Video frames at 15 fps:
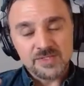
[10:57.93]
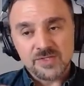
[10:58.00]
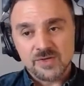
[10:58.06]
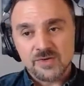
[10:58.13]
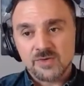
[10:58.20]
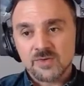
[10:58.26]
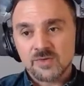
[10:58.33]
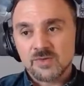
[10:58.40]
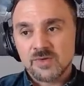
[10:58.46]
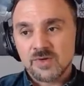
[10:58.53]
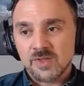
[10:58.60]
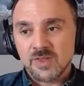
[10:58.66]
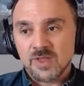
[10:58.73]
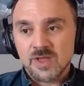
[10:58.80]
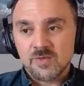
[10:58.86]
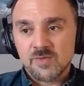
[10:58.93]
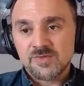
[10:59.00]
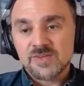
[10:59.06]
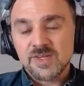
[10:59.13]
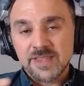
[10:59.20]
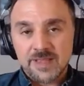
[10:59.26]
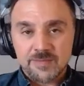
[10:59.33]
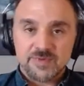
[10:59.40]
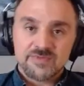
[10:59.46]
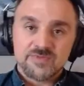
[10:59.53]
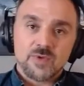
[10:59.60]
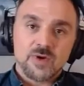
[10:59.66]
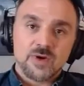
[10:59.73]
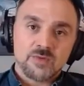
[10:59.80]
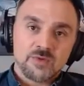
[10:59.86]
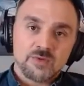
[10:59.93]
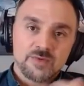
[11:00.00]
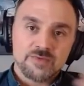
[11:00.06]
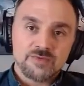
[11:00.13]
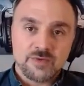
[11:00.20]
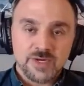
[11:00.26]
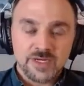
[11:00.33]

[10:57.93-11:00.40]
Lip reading: So we've done that before, where we've